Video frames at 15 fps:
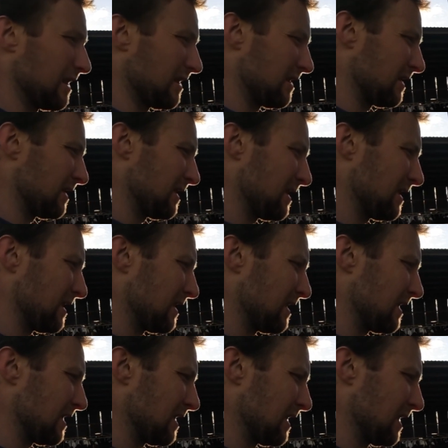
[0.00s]

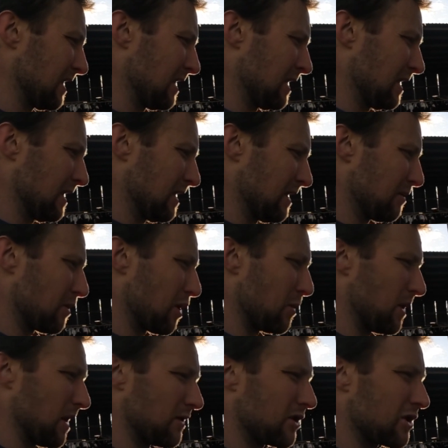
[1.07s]
At the
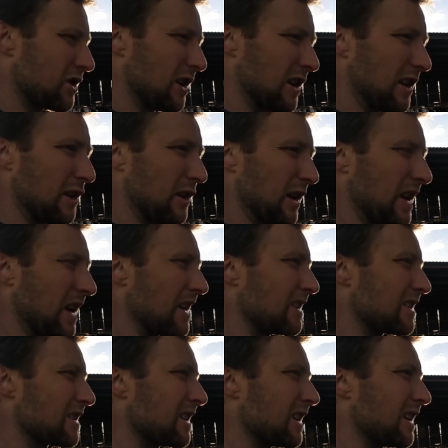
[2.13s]
moment I've just got a load of
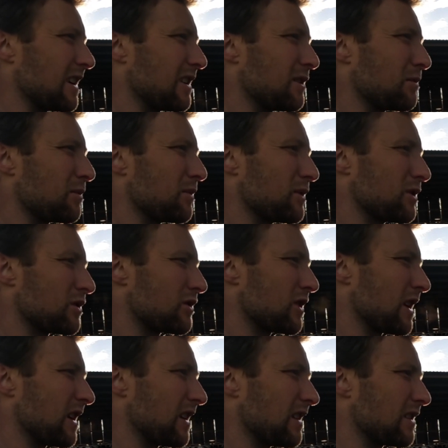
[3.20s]
gates tied up with
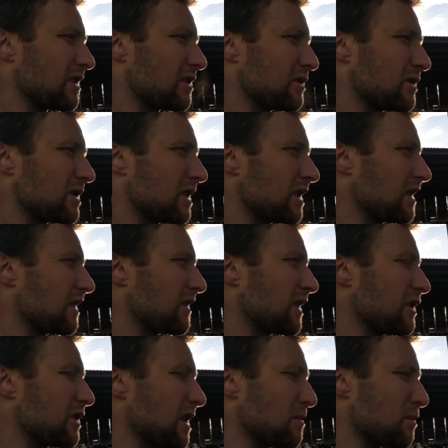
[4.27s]
string, and as soon as if
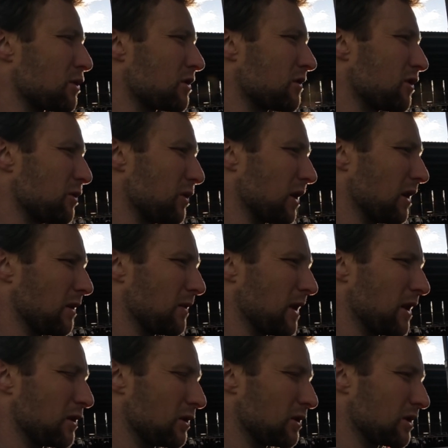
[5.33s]
they try and push through one of them,
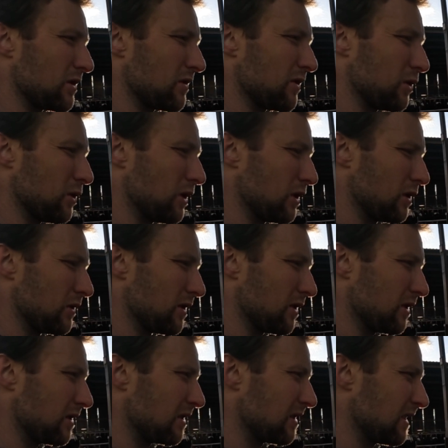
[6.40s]
they all just fall over.